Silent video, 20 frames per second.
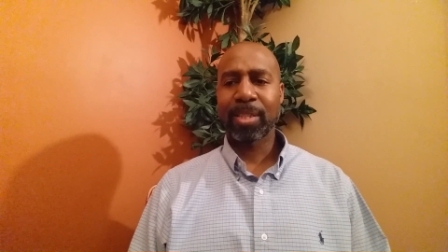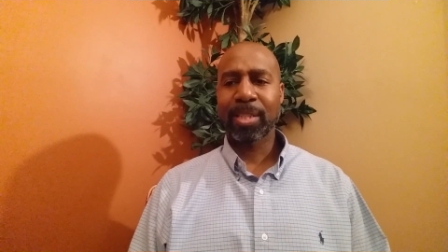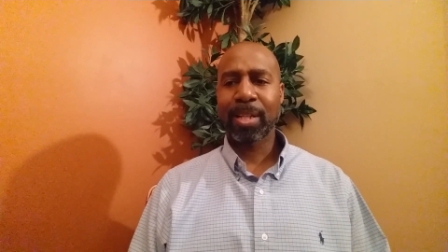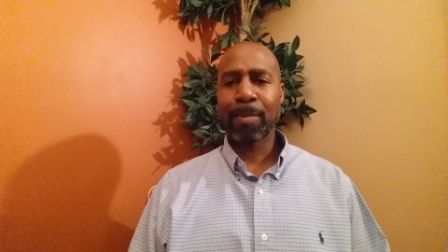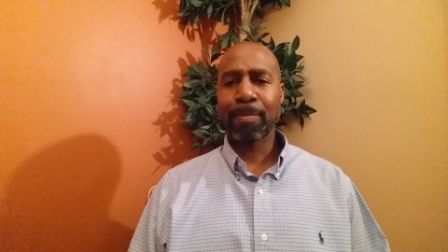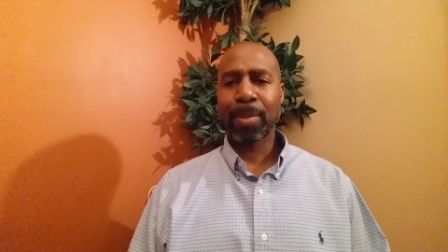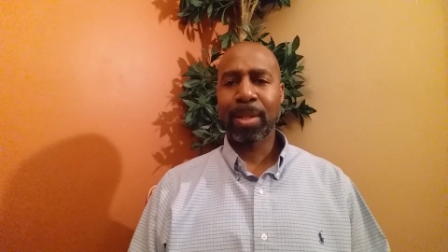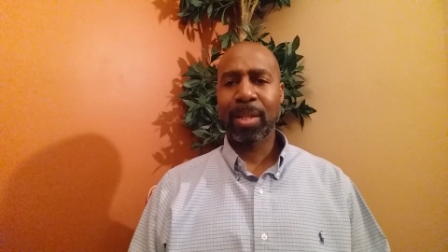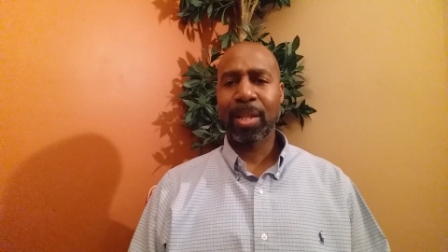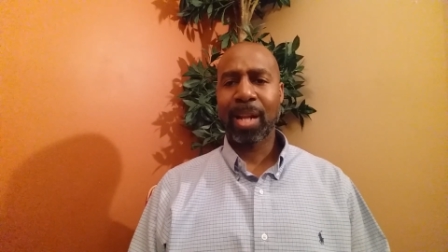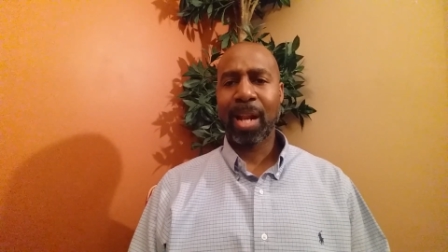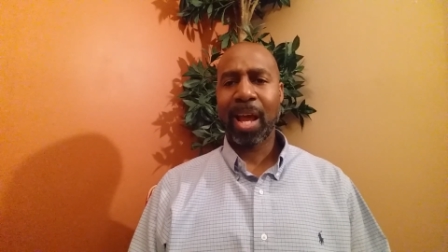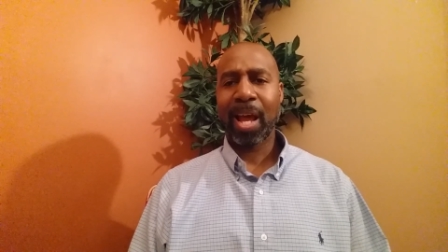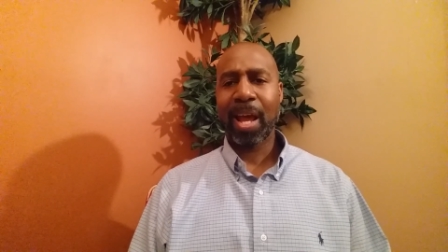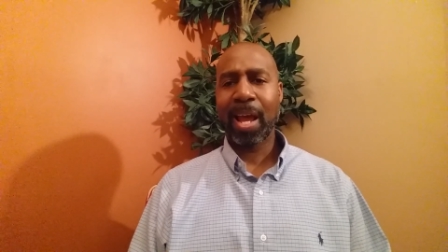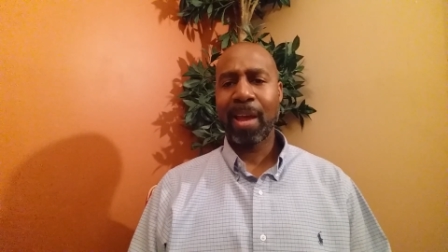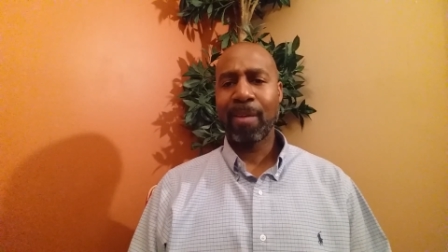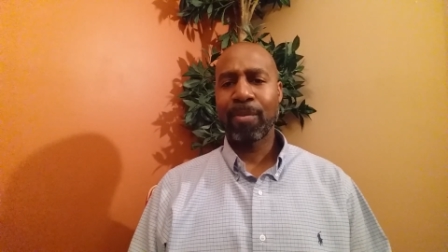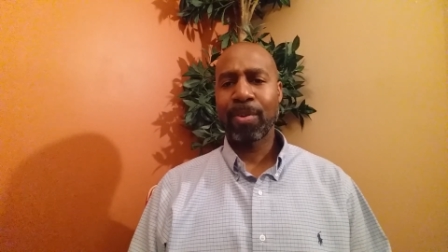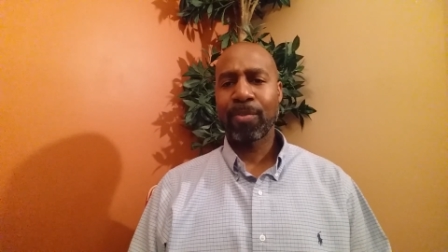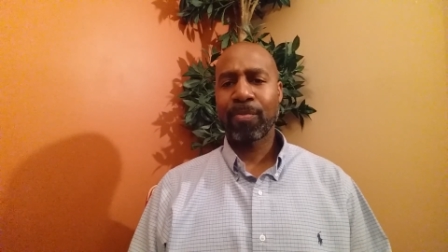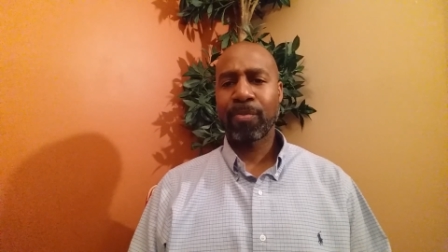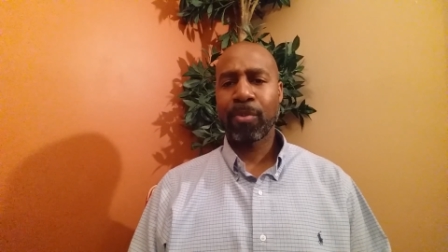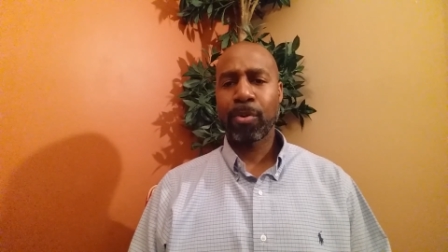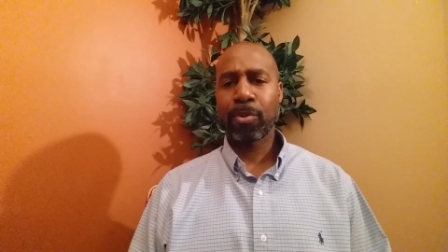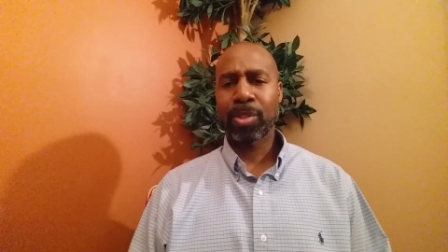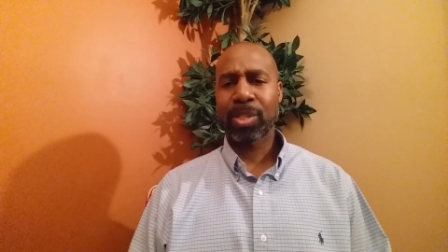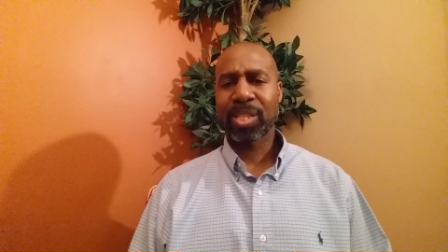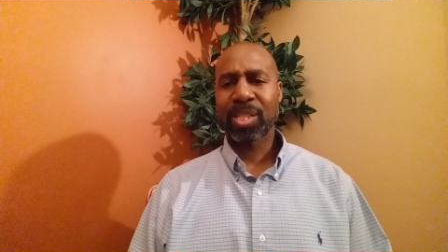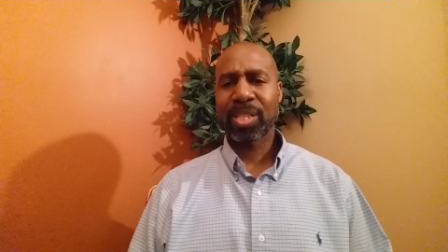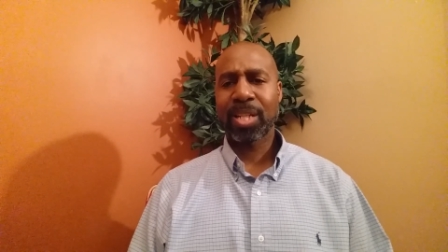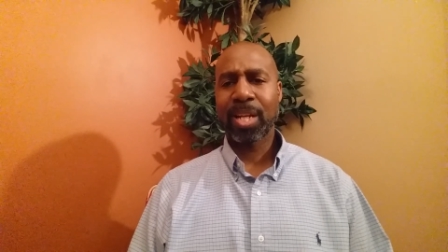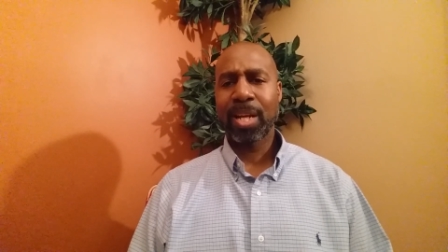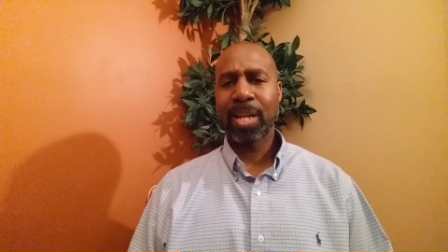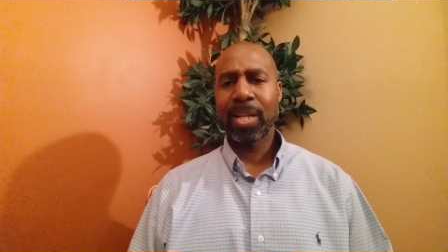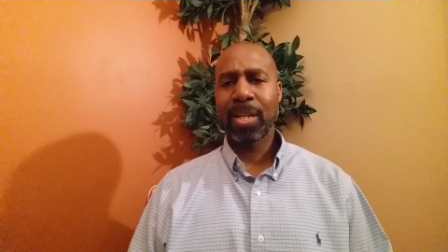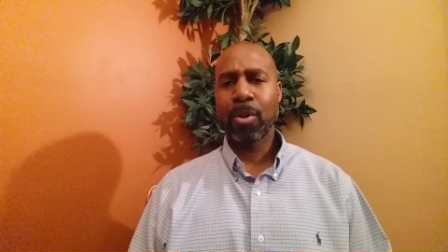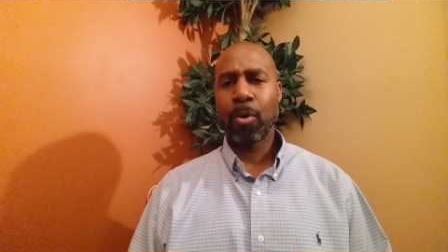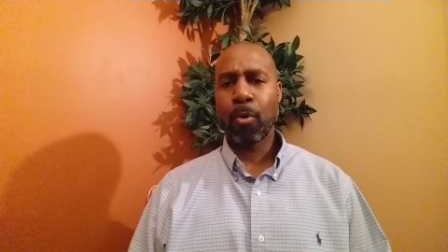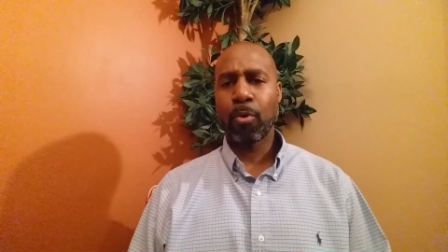something that I haven't first
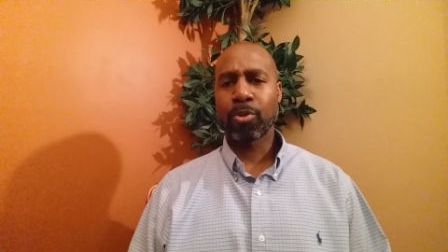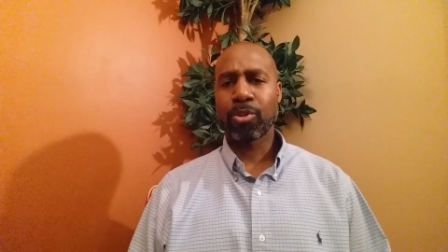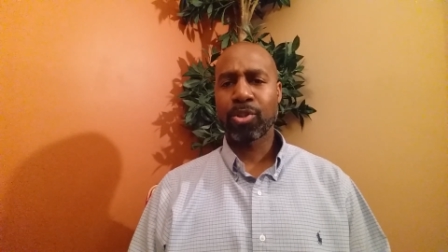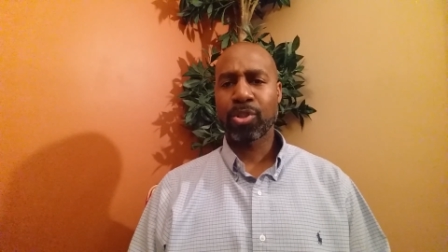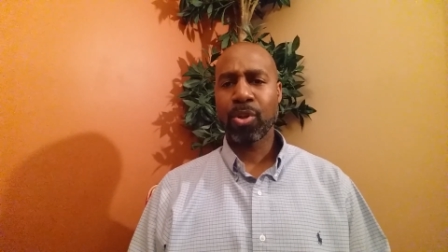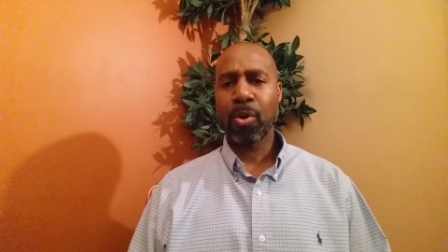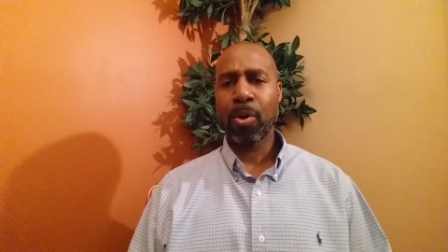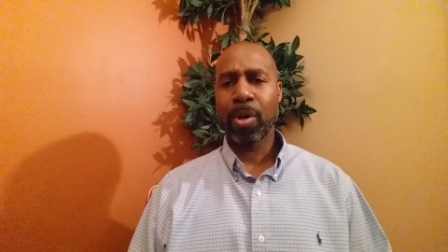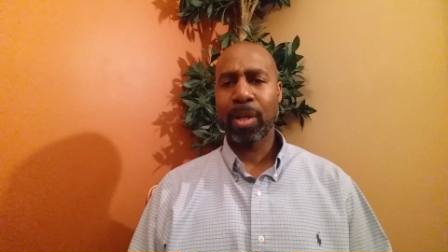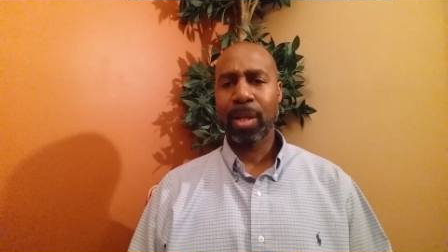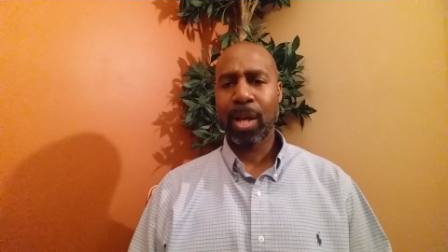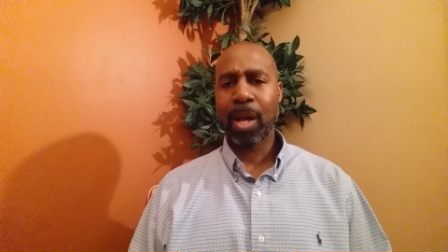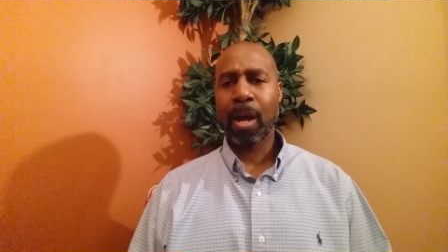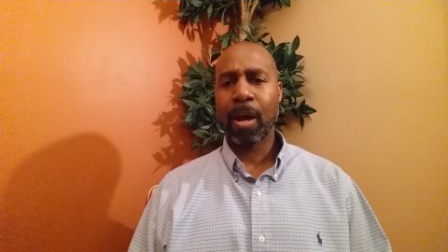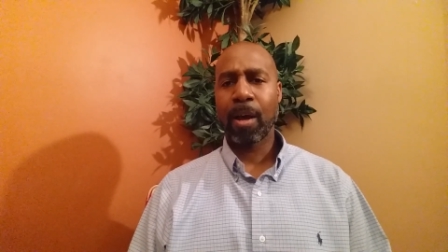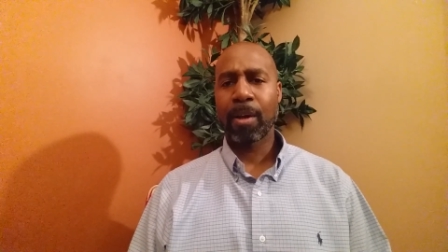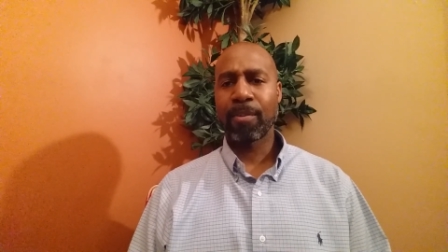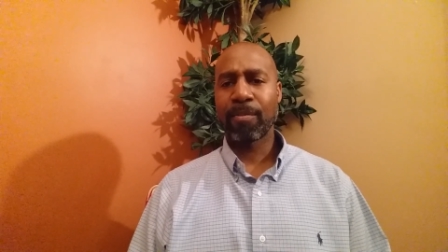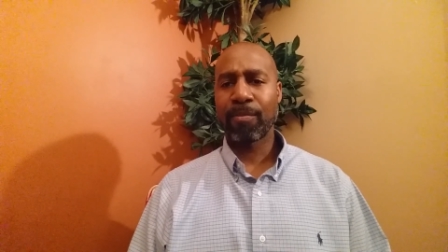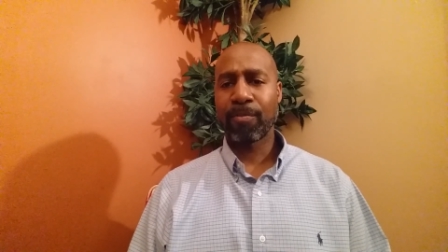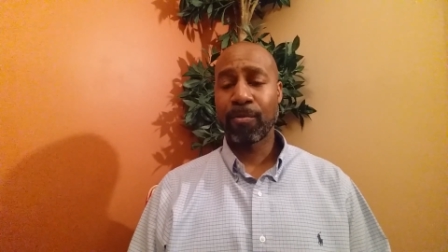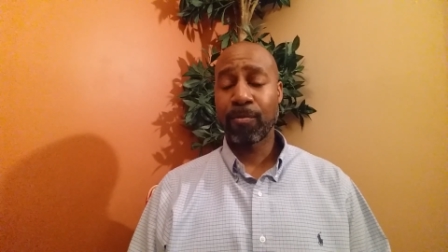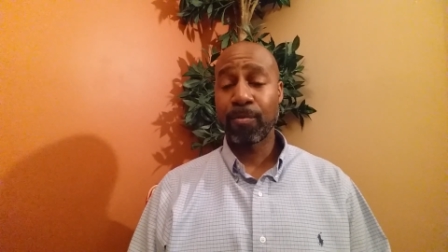studied or sought God